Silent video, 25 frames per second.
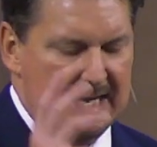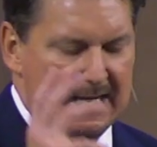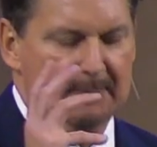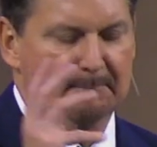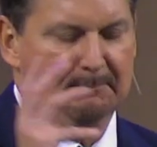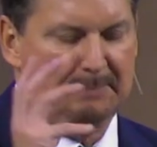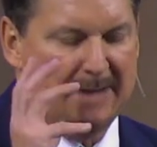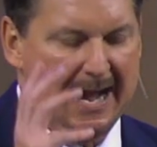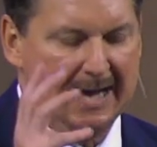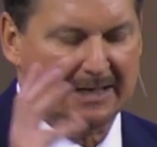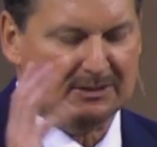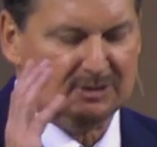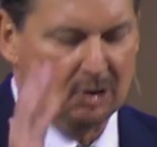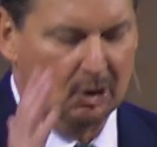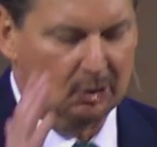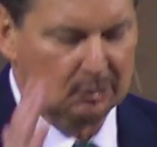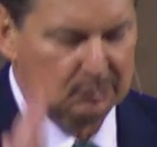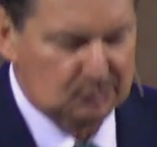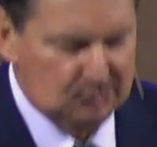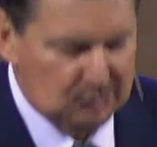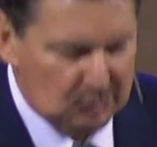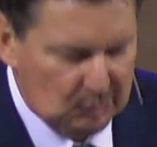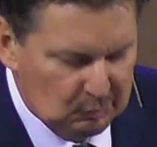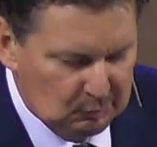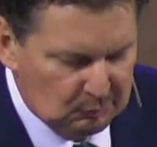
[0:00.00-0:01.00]
impact
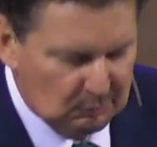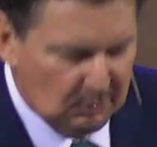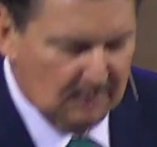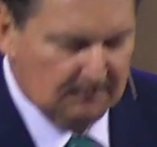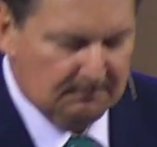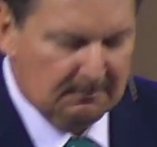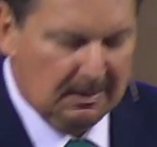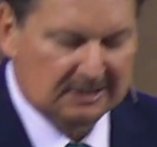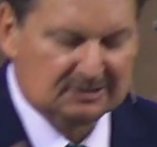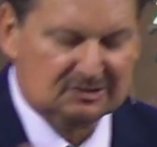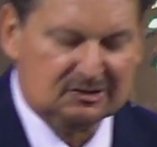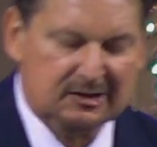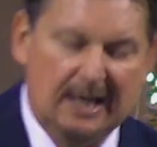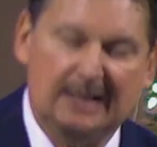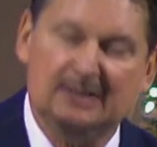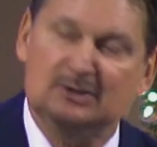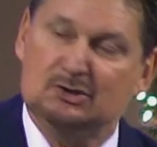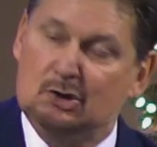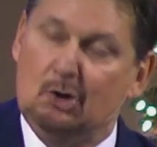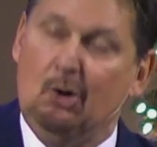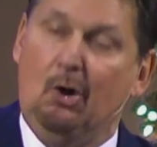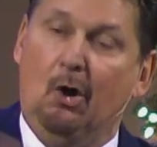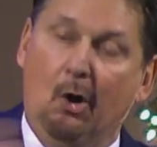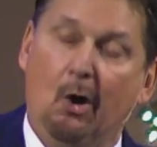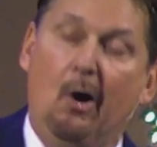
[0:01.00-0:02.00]
on you, much
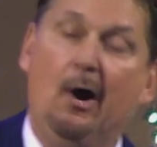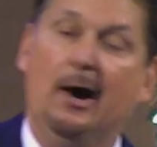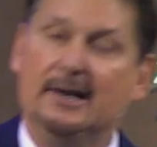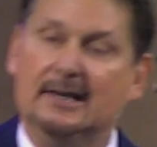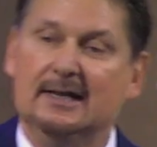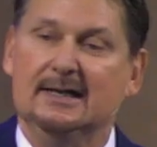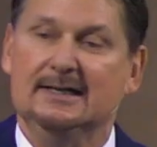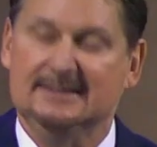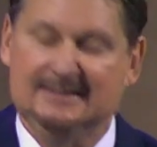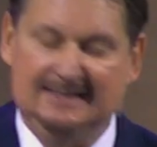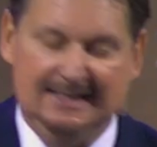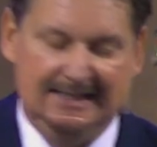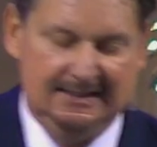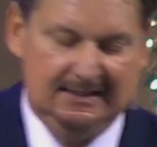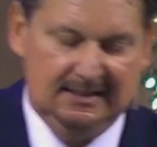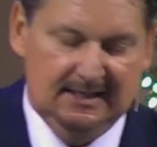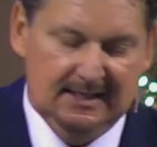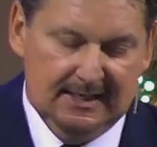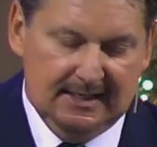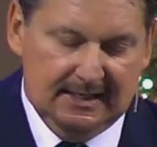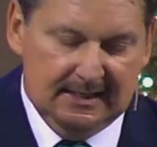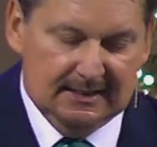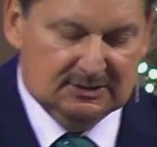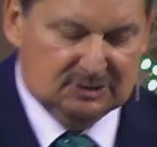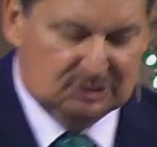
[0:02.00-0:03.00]
like Jehoiada
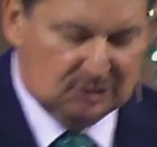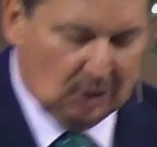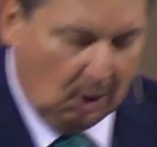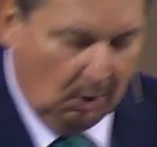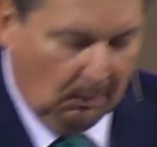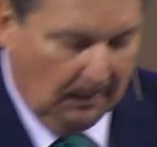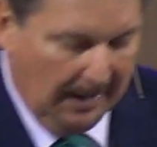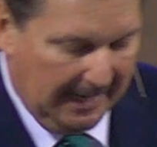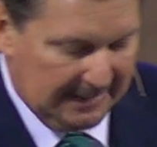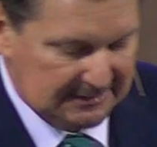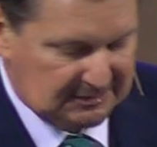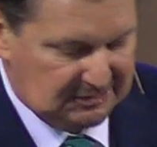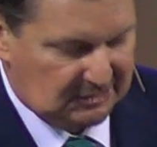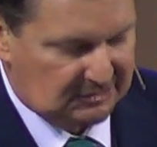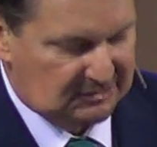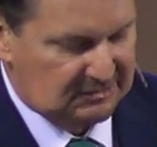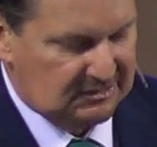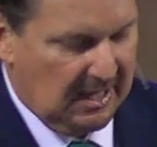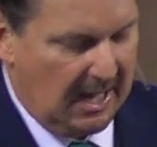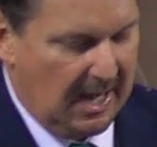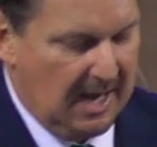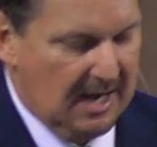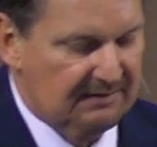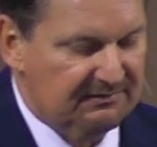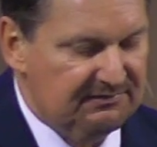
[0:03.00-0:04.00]
did in
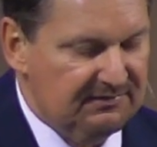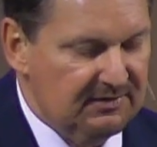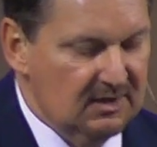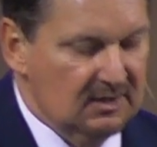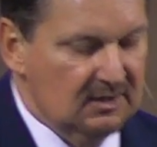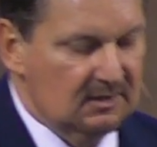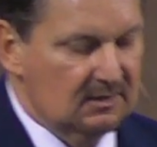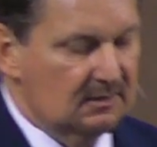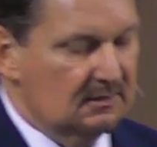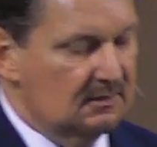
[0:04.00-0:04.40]
Joash's life.